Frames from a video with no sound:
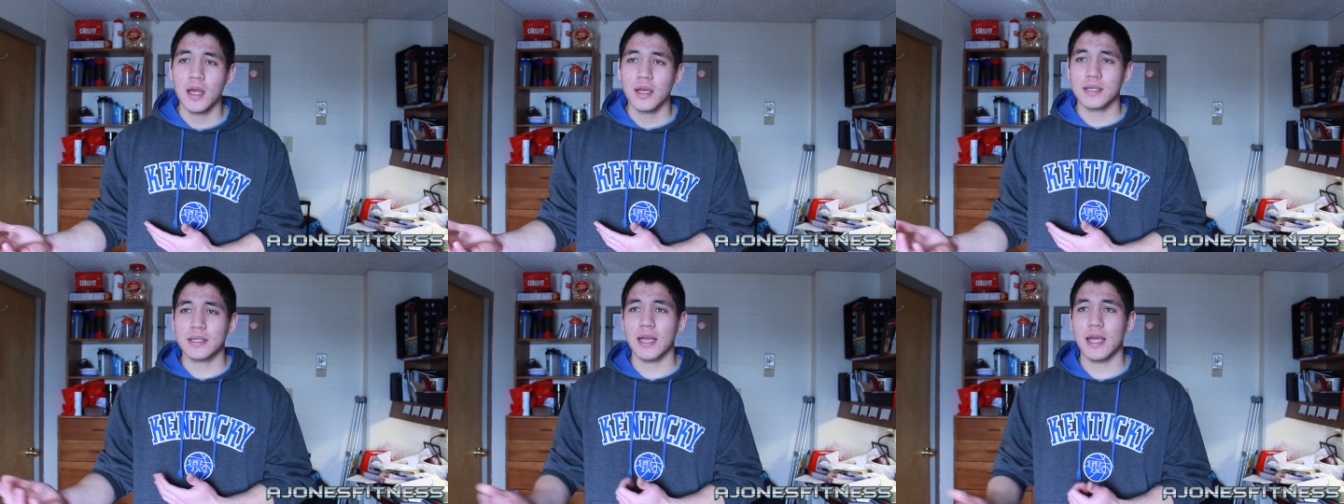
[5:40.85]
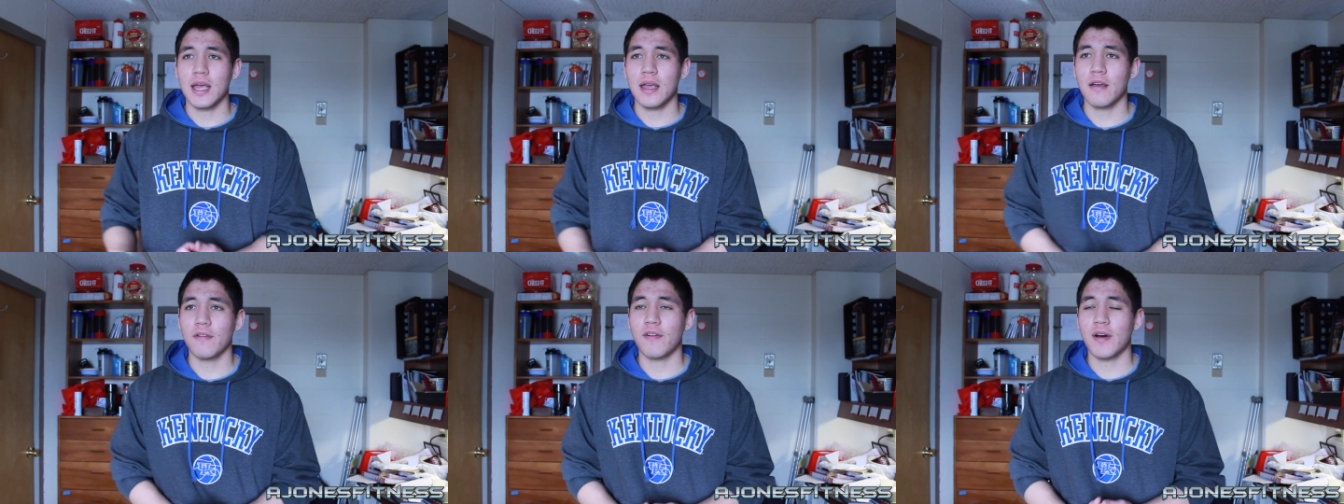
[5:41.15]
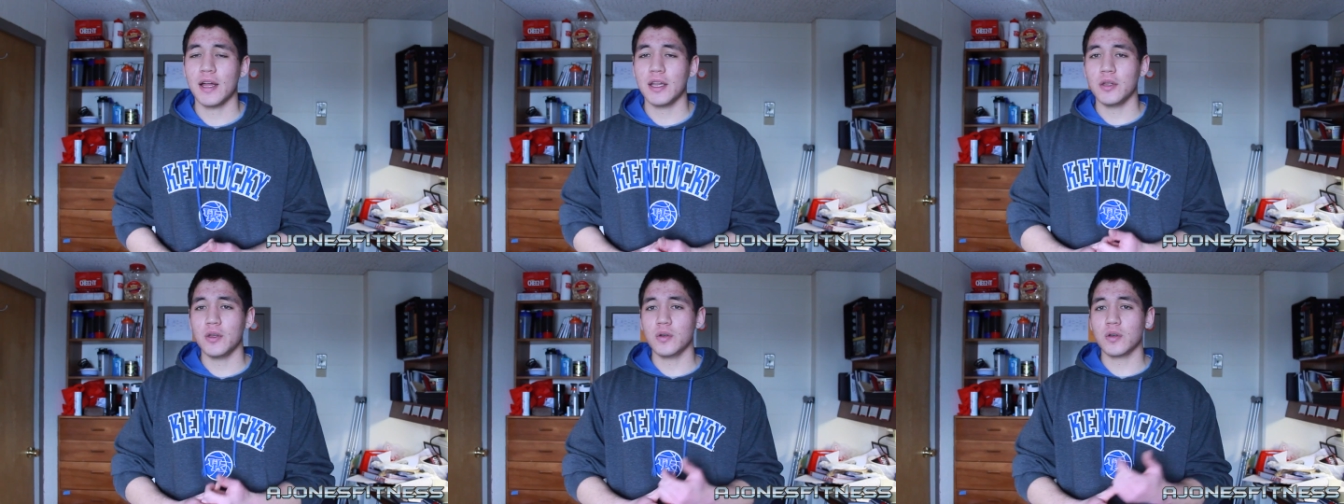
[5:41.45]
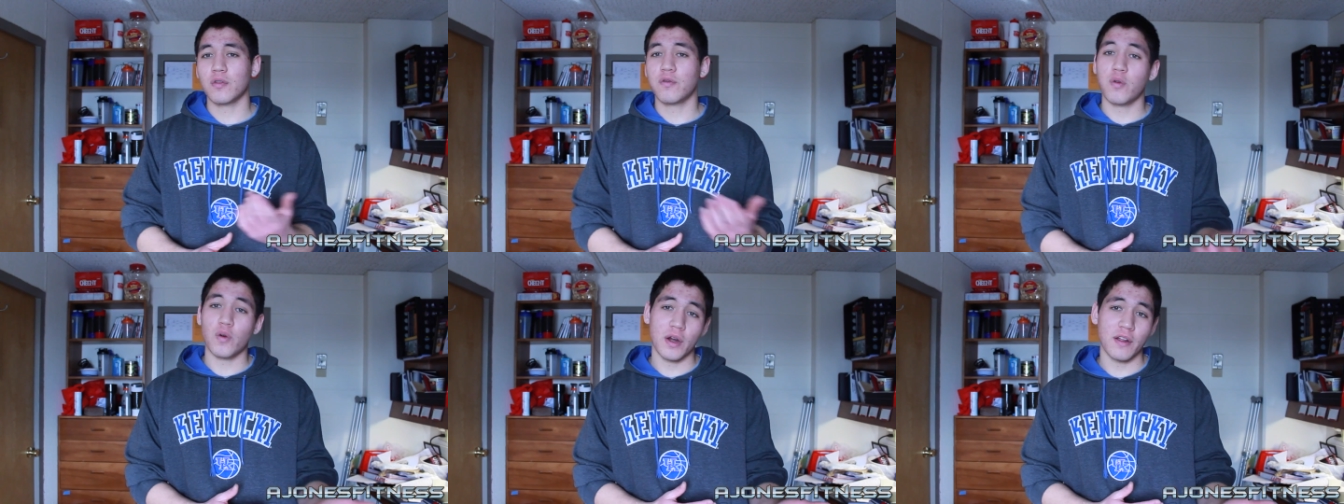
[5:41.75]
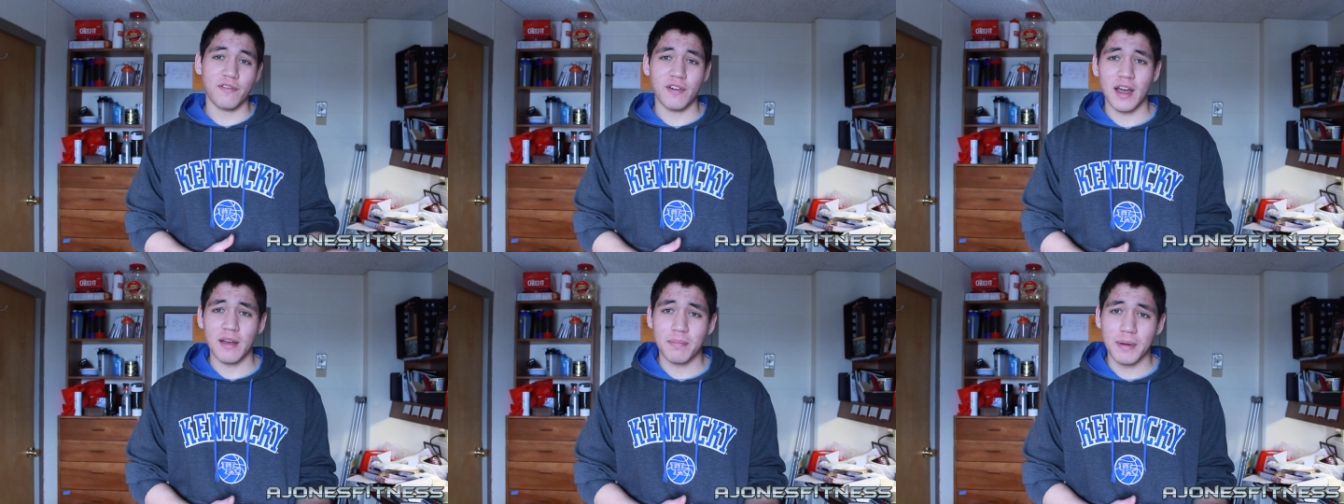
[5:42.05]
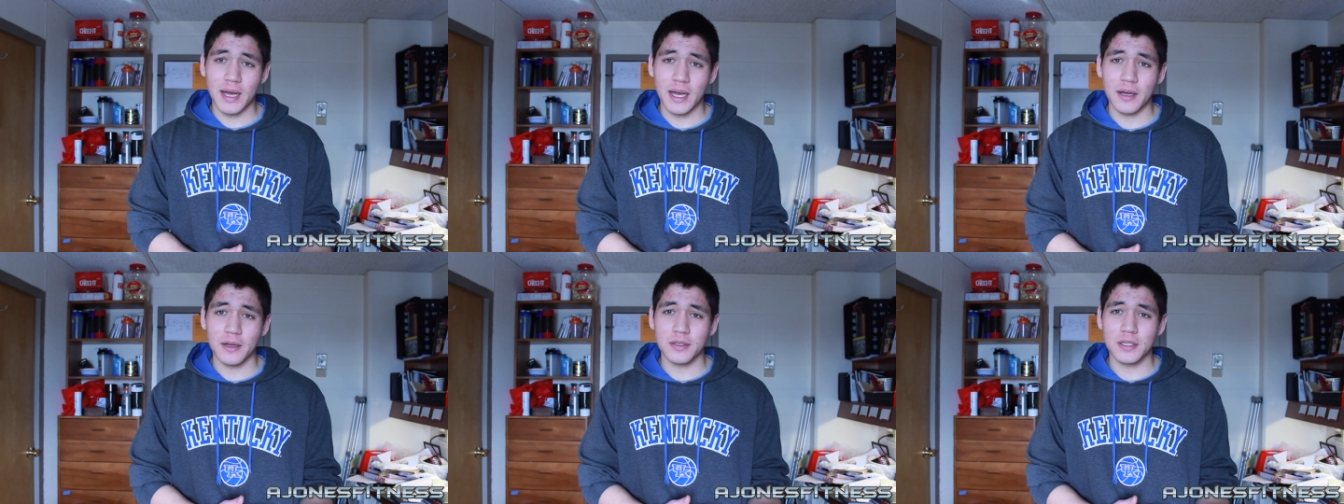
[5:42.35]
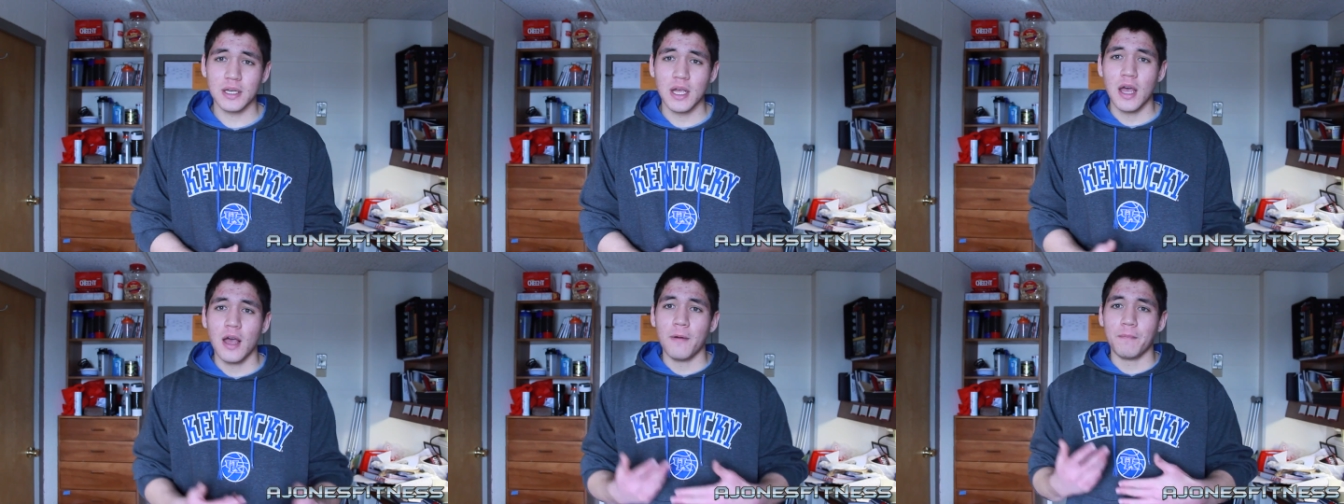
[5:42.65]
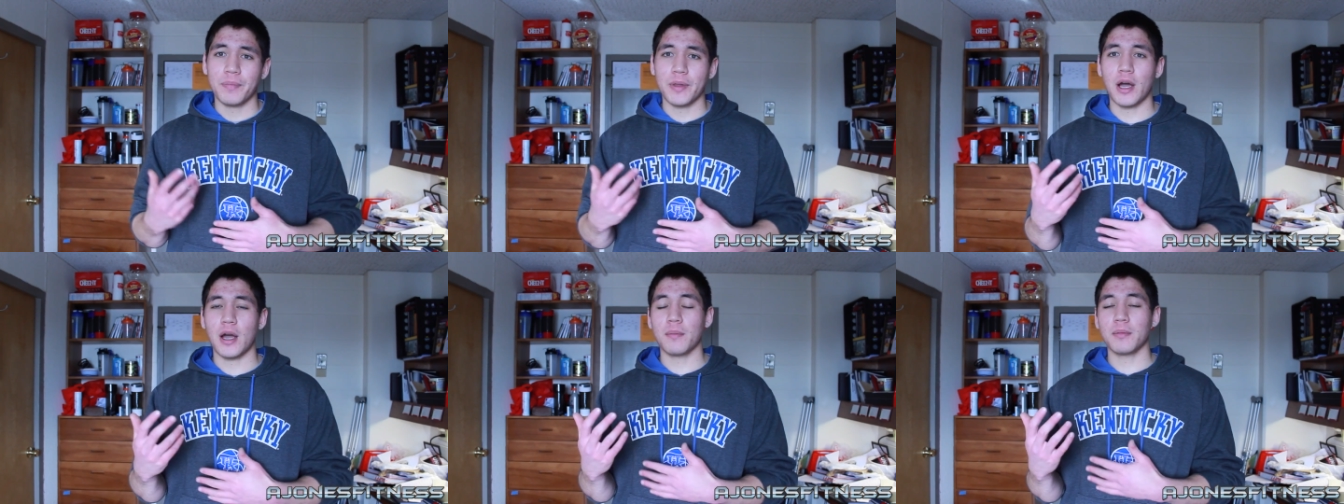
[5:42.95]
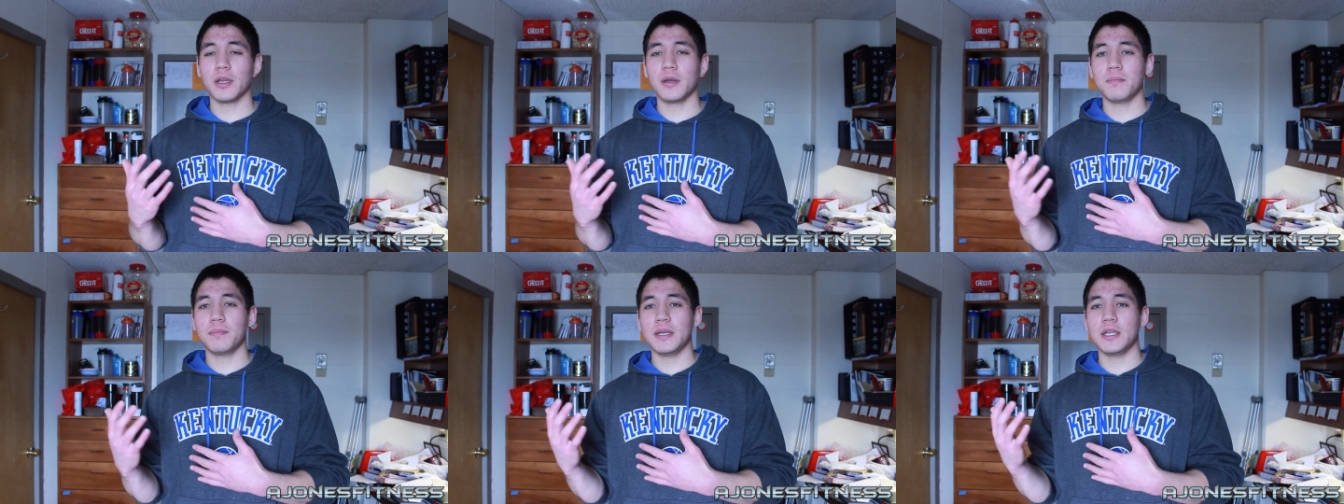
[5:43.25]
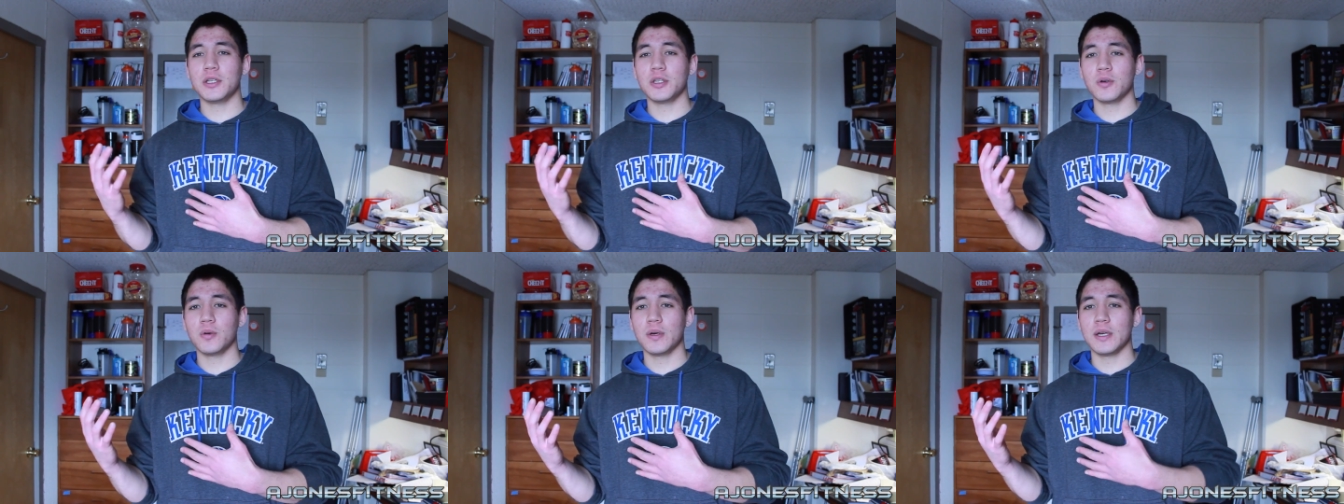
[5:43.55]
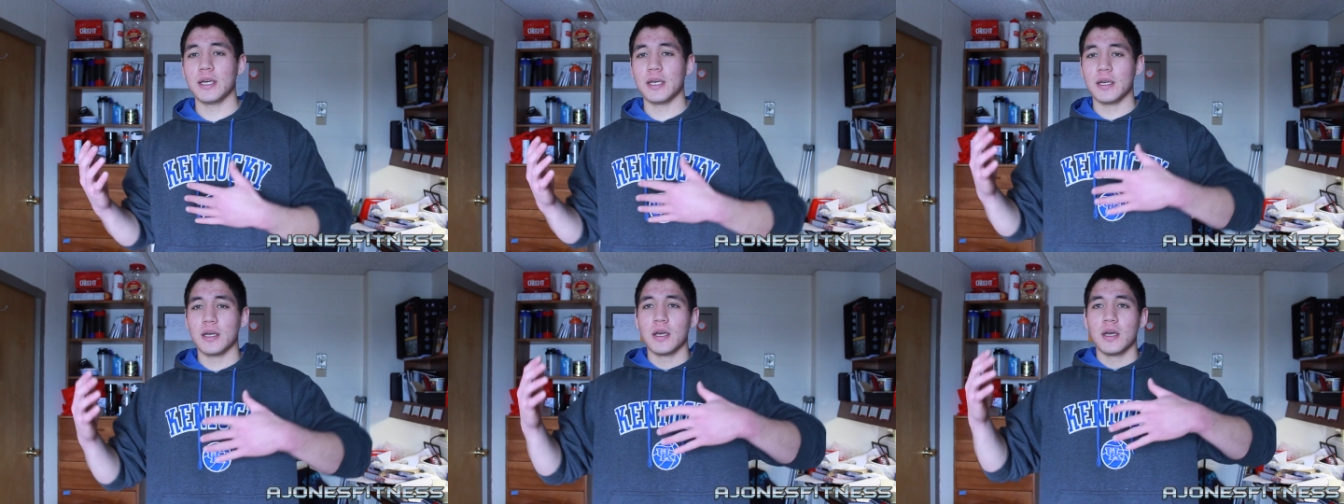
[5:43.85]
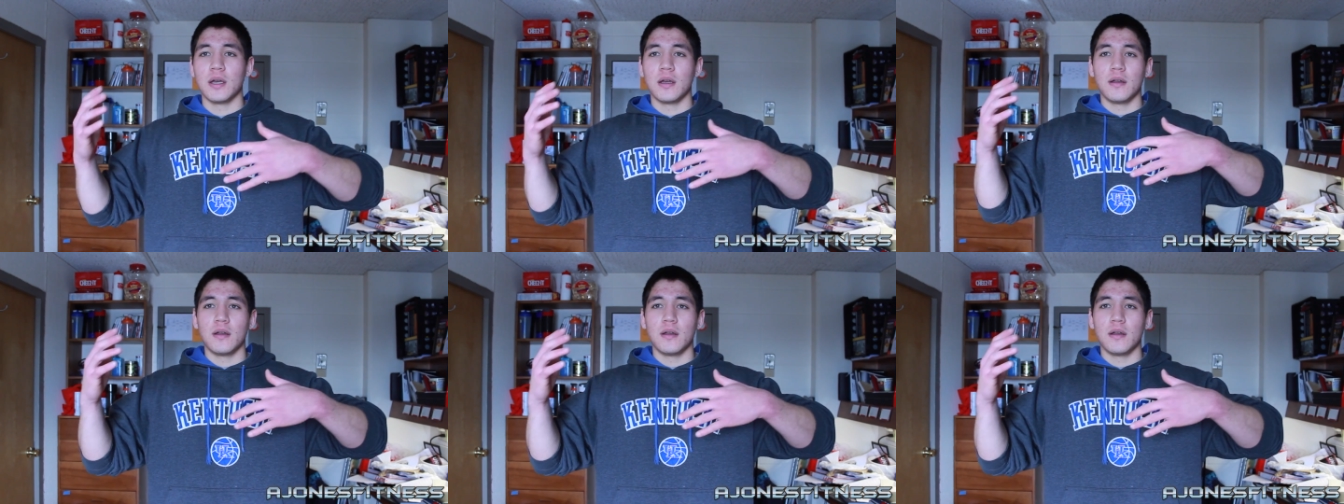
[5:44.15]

say if I use 45 pounds, now I'm gonna be doing